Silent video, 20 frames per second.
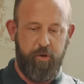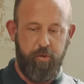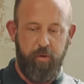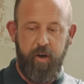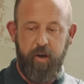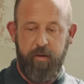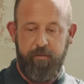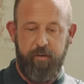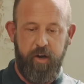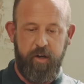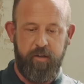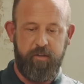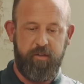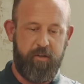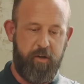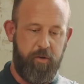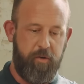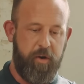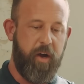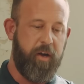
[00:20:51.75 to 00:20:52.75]
3 of us,
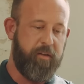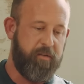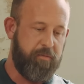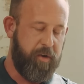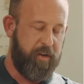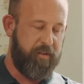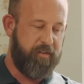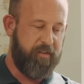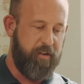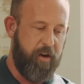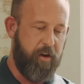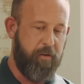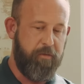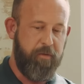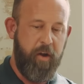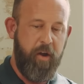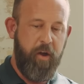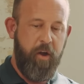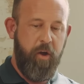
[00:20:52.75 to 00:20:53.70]
2 guys and myself,